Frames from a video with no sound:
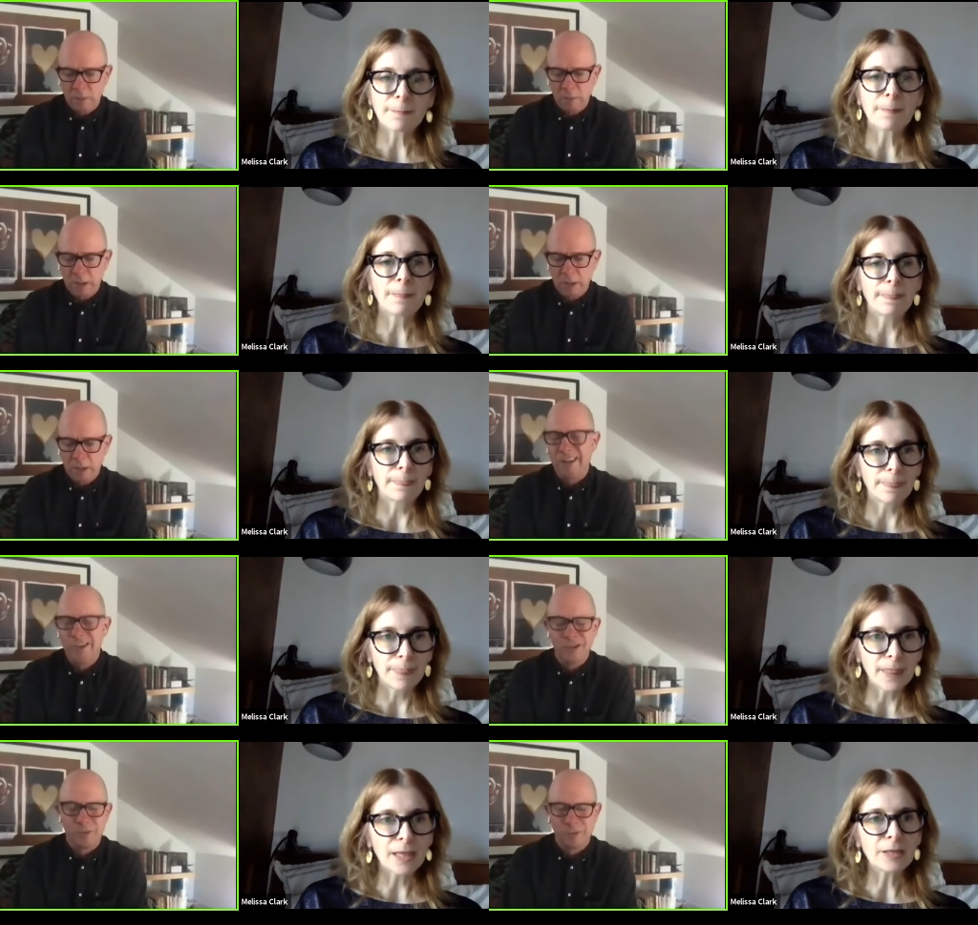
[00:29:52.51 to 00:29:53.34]
Speaker 1: I mean, I
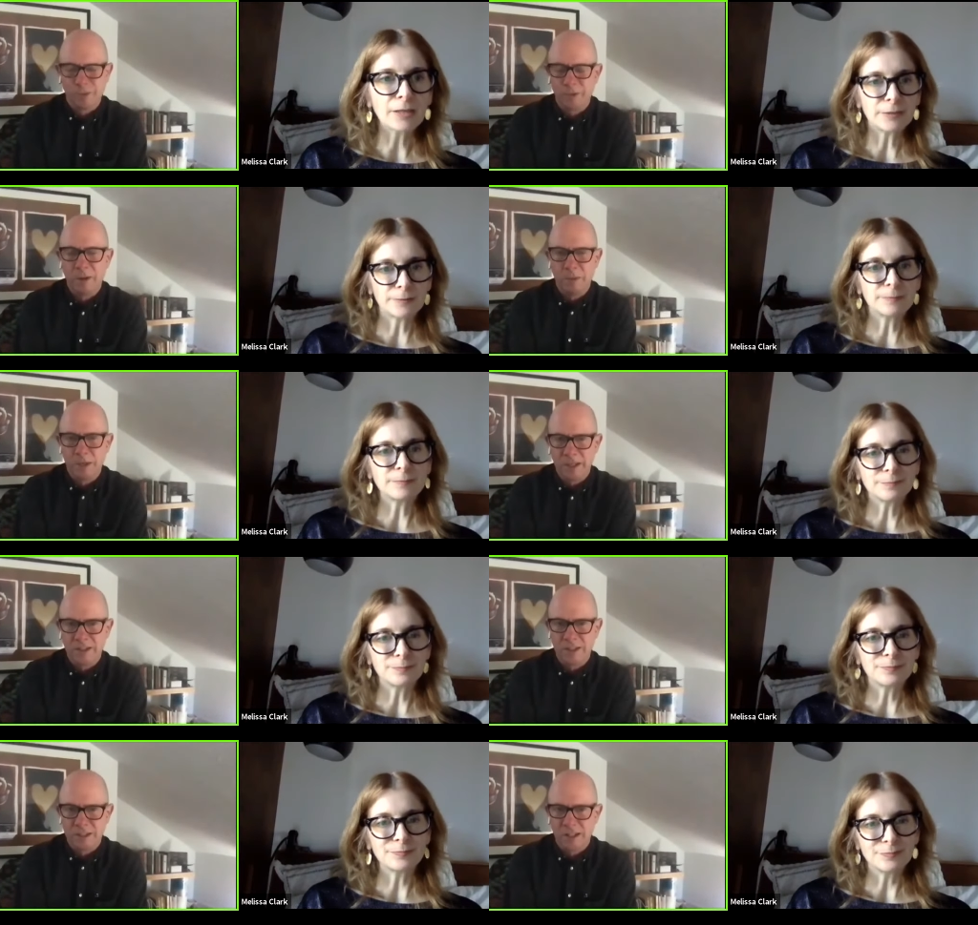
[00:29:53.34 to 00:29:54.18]
use it with red
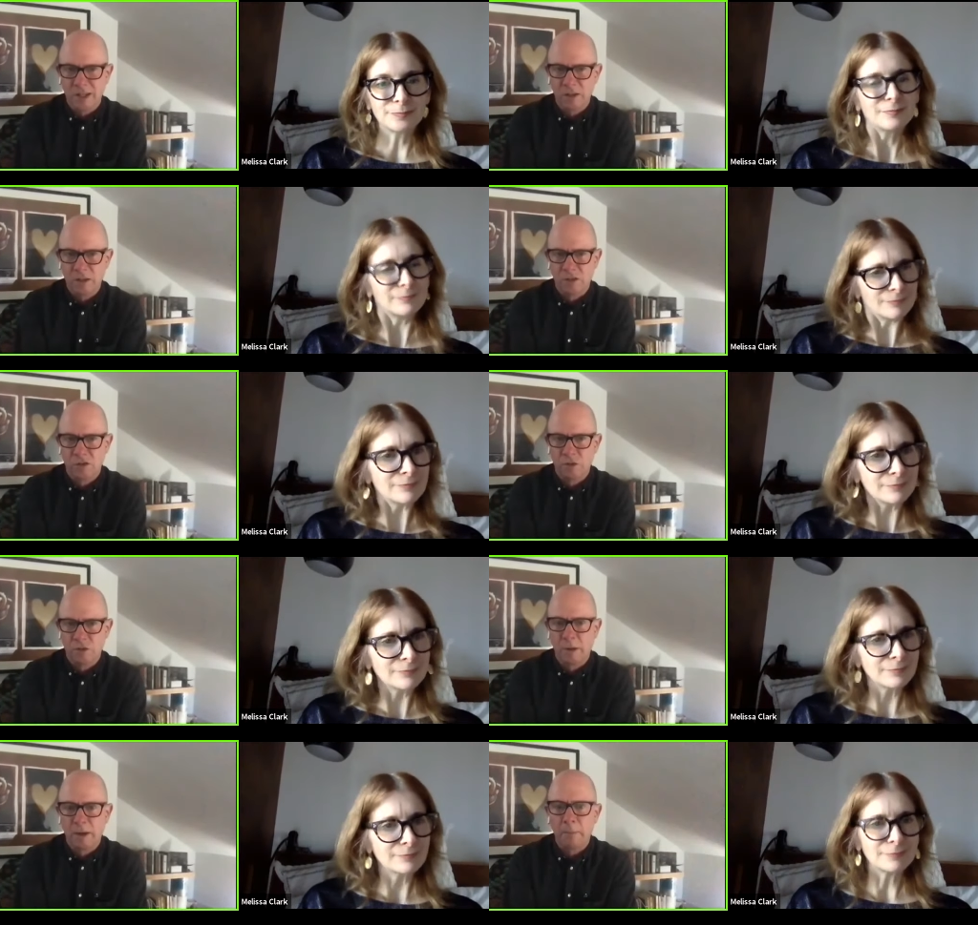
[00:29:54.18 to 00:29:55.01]
beans to tell you the
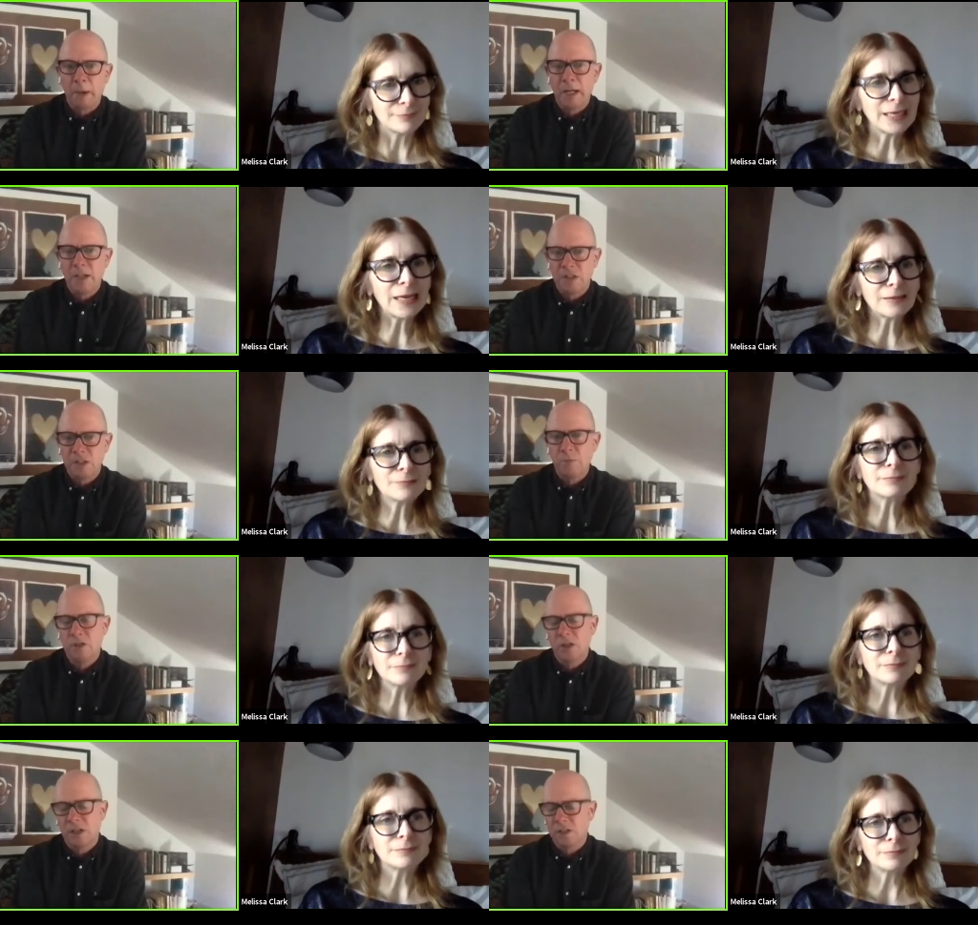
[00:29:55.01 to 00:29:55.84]
truth. But my yeah.
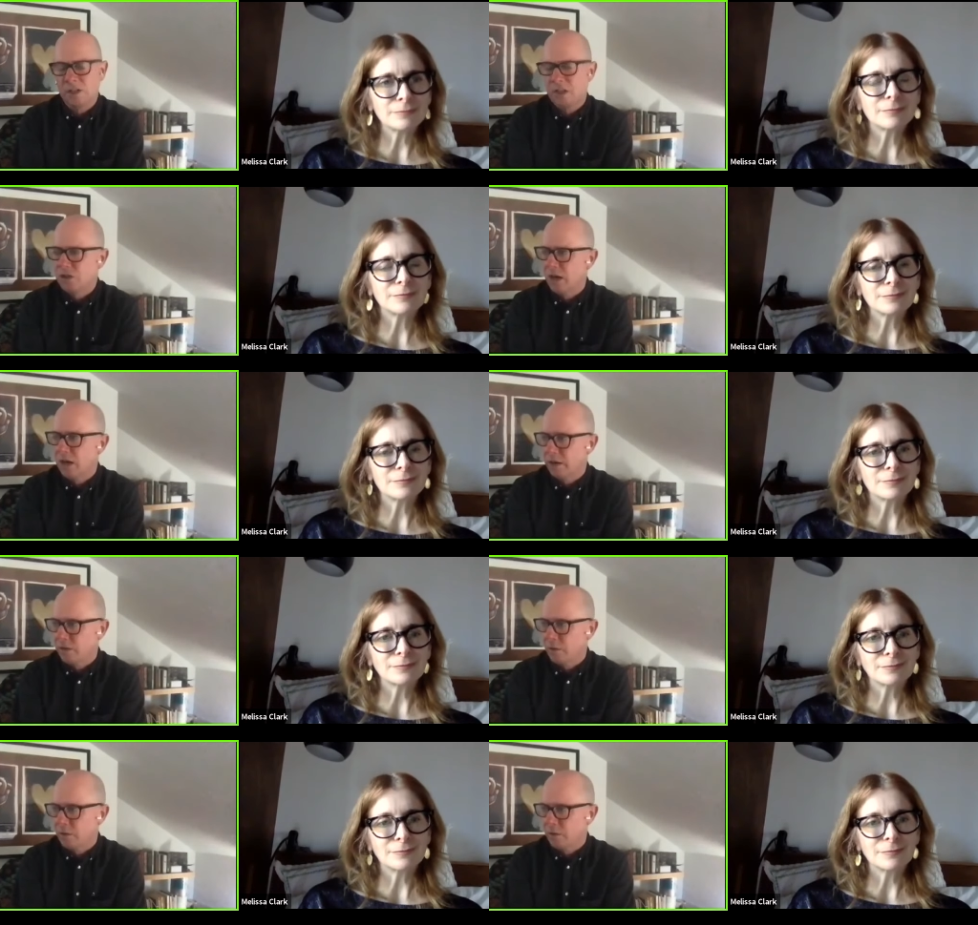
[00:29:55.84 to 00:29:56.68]
assumption is that
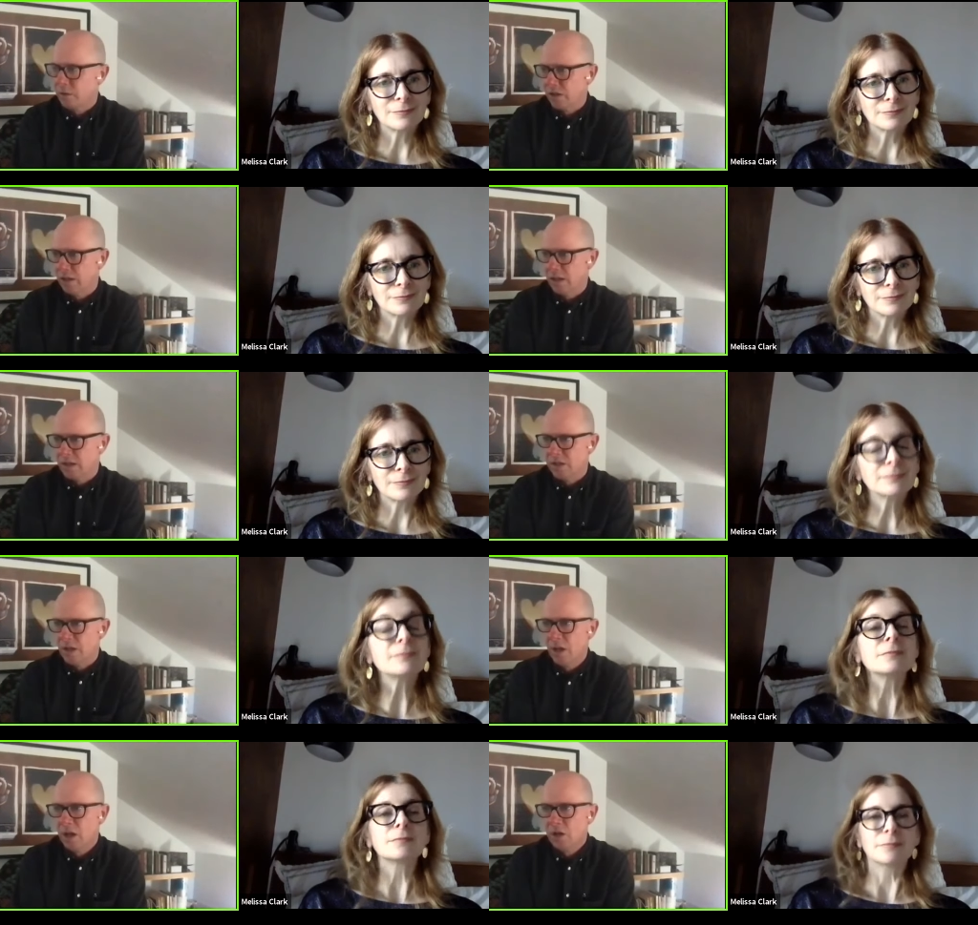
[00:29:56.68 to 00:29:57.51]
Sharon's question is
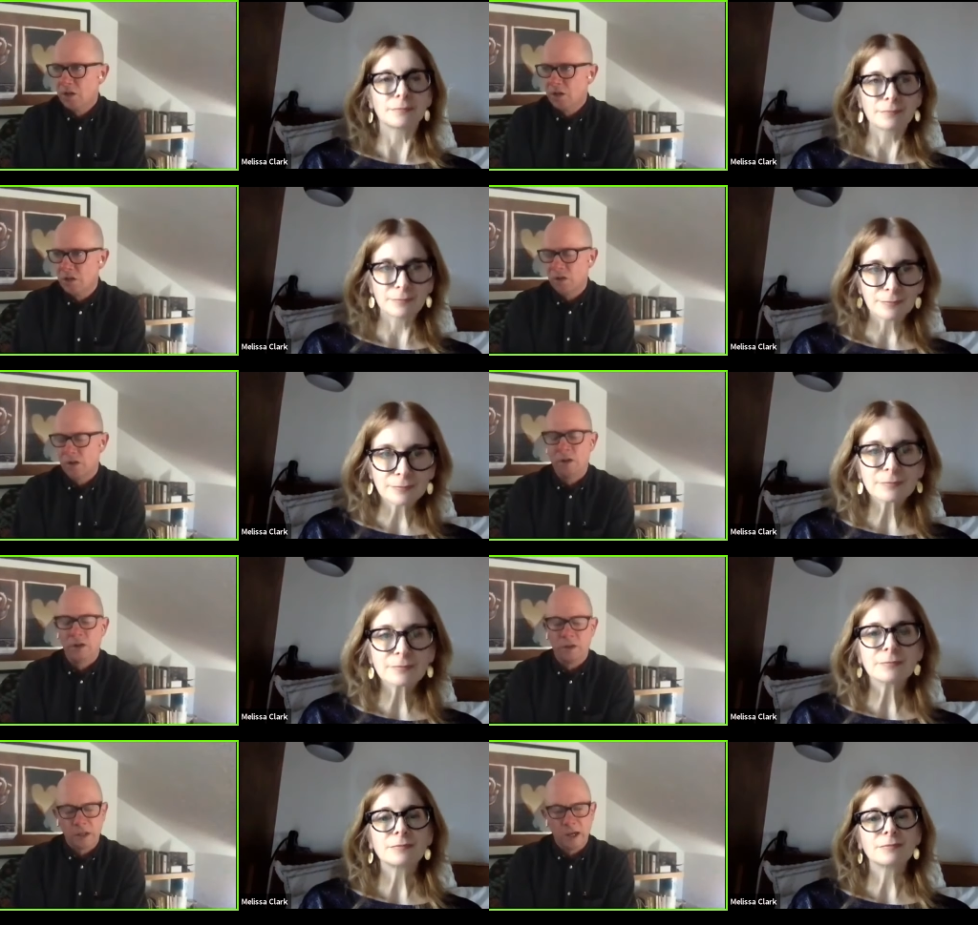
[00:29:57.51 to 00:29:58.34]
to
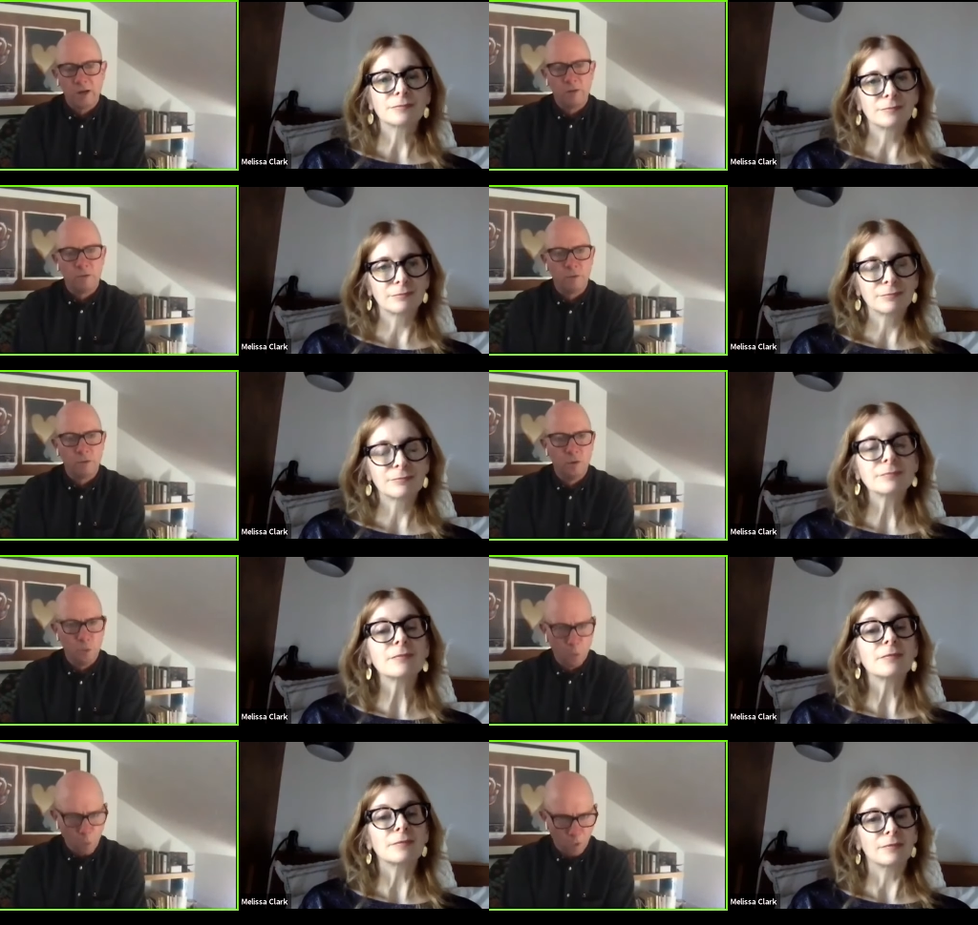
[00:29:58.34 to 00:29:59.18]
the kind of
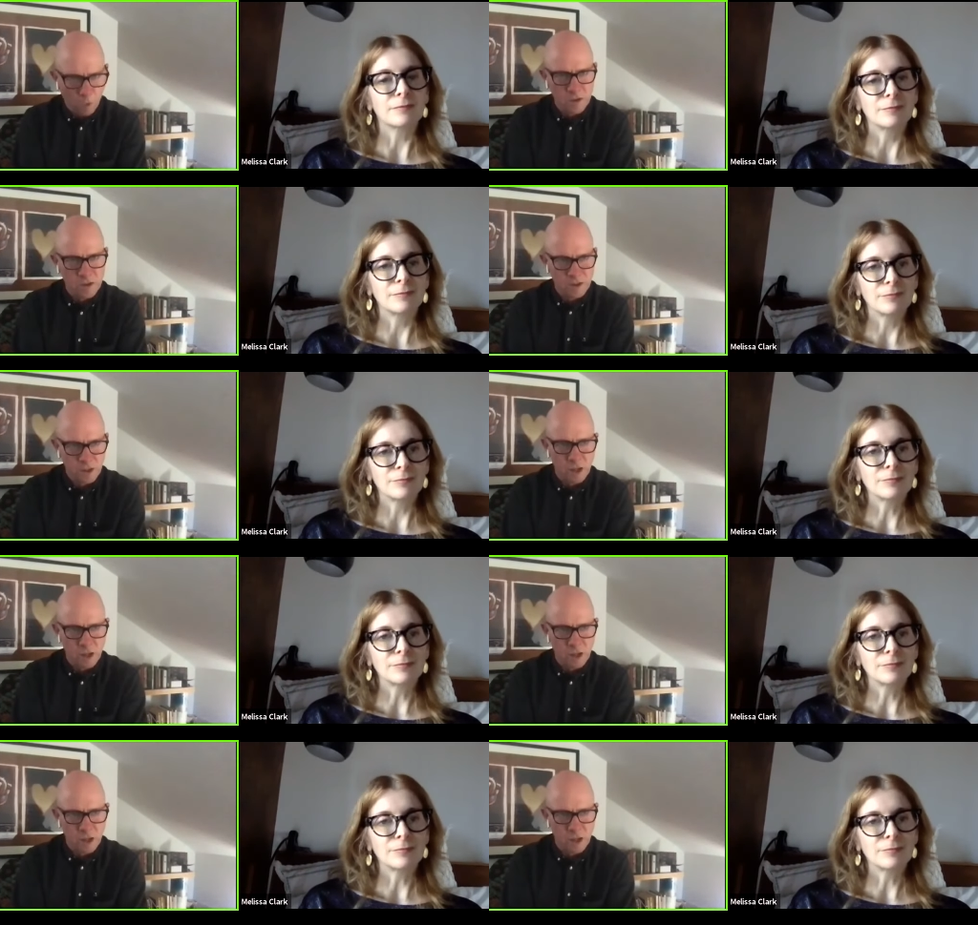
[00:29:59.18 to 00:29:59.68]
New Orleans